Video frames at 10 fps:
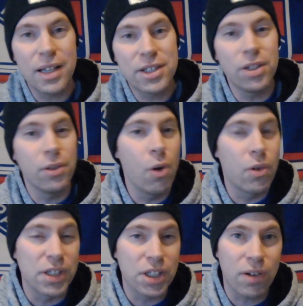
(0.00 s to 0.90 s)
Still no
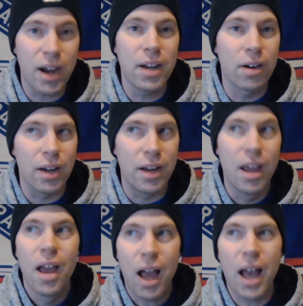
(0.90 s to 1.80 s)
Chris Kreider, and
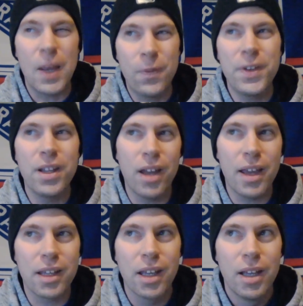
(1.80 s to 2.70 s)
I feel
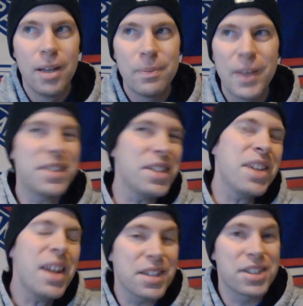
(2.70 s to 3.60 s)
like it's
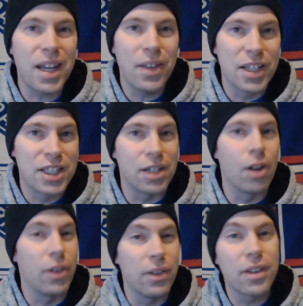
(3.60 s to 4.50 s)
easy to say this, you know,
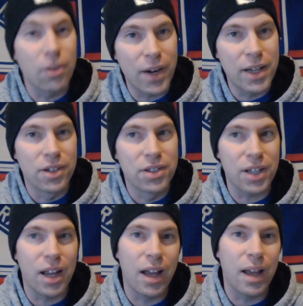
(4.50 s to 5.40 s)
that the Rangers
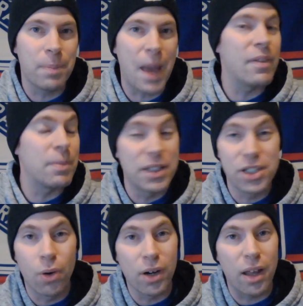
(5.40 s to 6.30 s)
haven't been
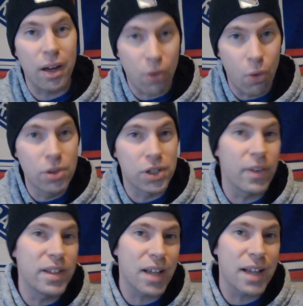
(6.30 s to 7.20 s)
scoring a lot of goals over
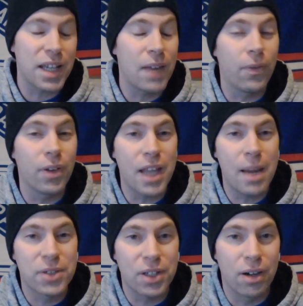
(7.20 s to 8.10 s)
these last handful of
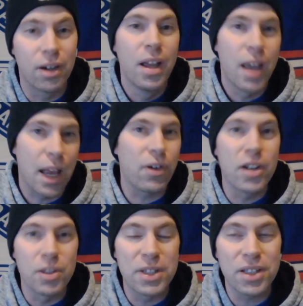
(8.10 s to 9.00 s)
games here, and
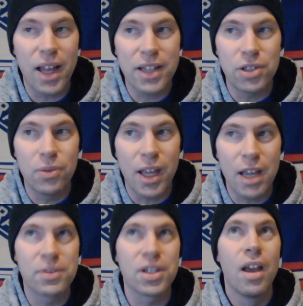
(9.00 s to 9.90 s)
Kreider's missed the last two
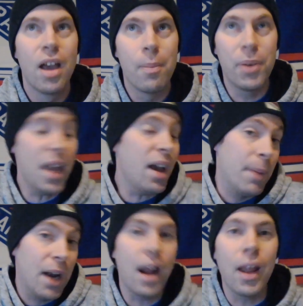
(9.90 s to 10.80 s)
games. But yeah, I
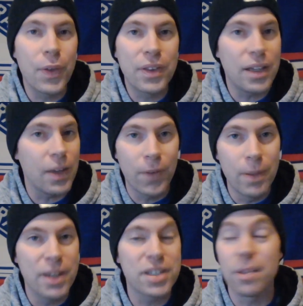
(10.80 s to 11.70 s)
mean, I think they definitely
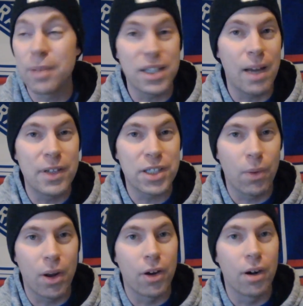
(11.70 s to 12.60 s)
miss him. He's obviously
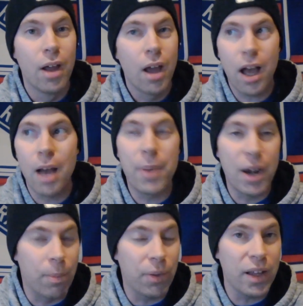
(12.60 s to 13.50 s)
one of their
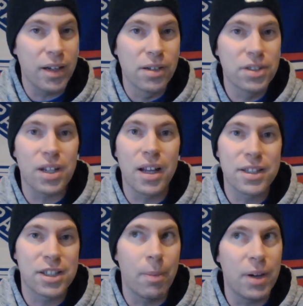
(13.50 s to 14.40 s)
better players,
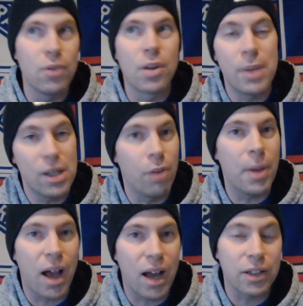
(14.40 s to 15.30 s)
somebody who can be a little
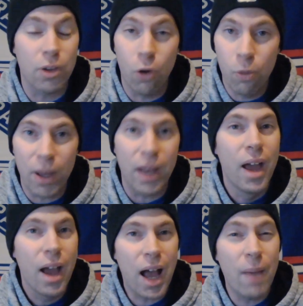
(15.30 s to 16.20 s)
bit hot and cold, but
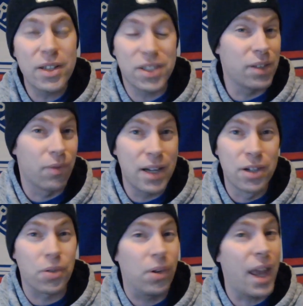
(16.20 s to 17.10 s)
obviously the
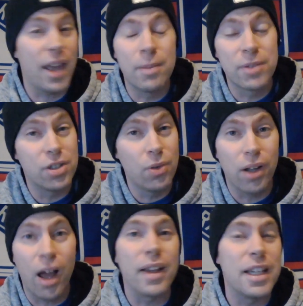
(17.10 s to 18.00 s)
Rangers rely on him to do a
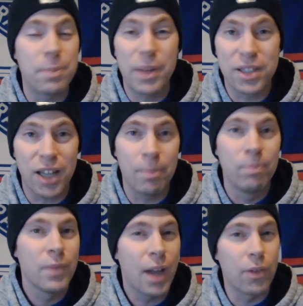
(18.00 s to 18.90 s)
lot. He's big time
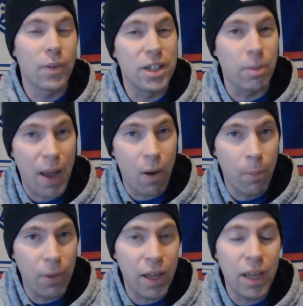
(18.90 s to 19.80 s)
on the Ranger power
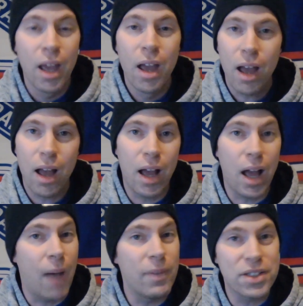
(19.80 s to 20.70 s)
play.
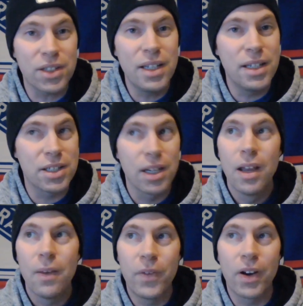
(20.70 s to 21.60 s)
Obviously, he's
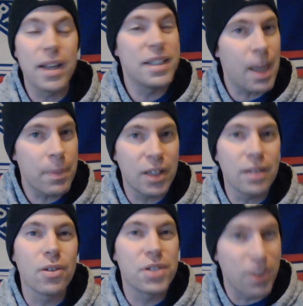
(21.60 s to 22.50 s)
very adept
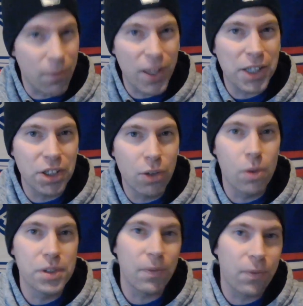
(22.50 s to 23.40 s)
at those deflection
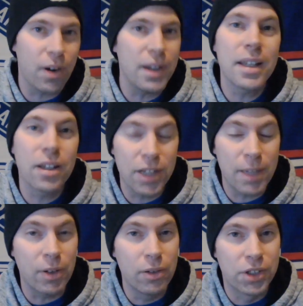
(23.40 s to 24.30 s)
goals in front. He can clean
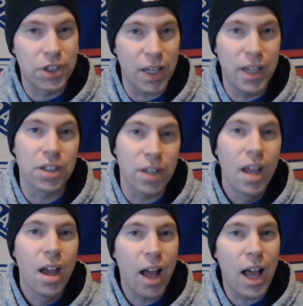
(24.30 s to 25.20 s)
up the loose change, and
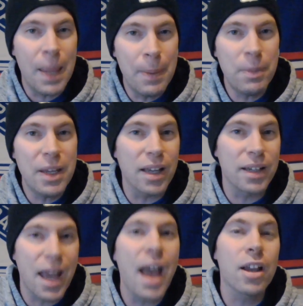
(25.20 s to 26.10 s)
him and Mika
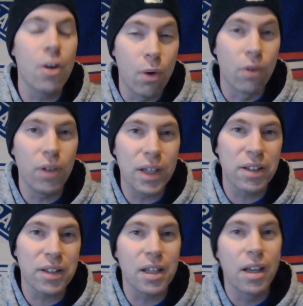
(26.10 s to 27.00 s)
and Kako were really
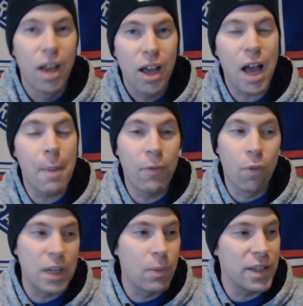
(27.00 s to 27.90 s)
clicking
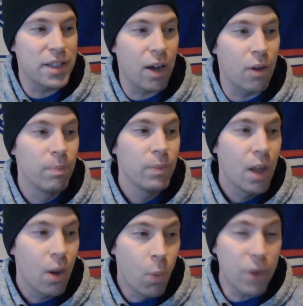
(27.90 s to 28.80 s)
before he went down
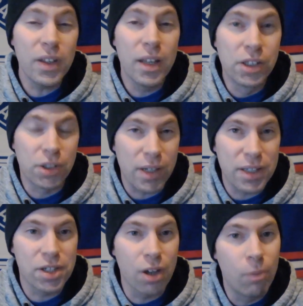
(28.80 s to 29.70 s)
with the injury.
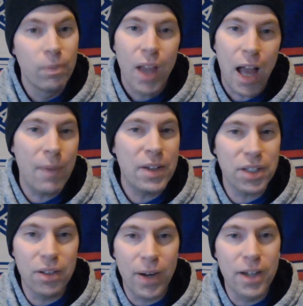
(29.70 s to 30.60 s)
So
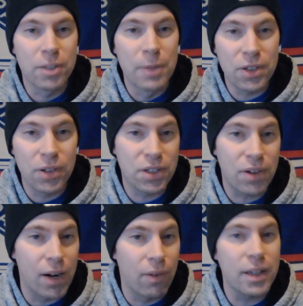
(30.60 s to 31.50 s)
obviously the Rangers miss Chris
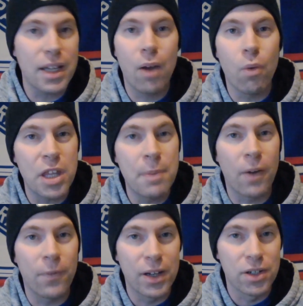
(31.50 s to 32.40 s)
Kreider right now. We'll keep
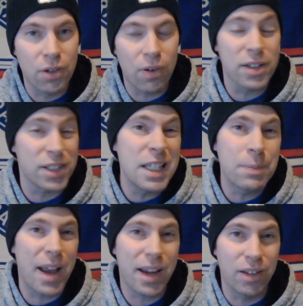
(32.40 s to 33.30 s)
our fingers crossed that he's
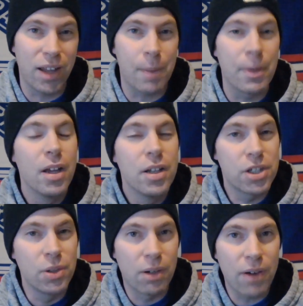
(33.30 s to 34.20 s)
back in the lineup
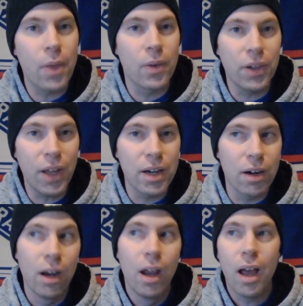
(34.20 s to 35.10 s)
sooner rather than
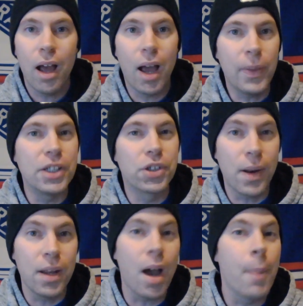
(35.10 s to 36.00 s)
later. The
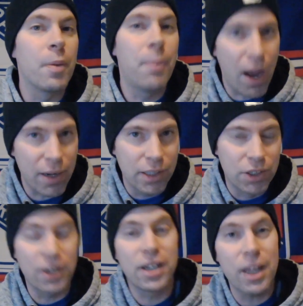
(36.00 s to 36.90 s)
dreaded upper body
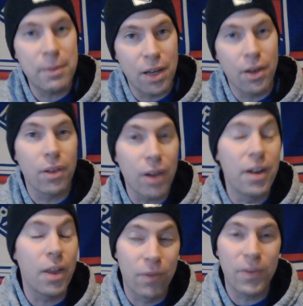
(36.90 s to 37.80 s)
injury claimed
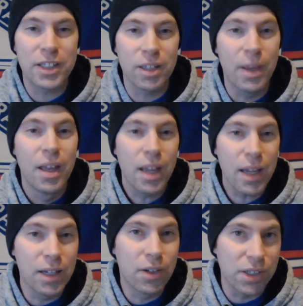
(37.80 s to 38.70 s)
another victim
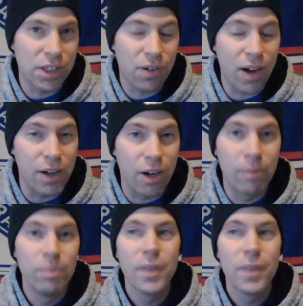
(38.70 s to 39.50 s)
in Chris Kreider.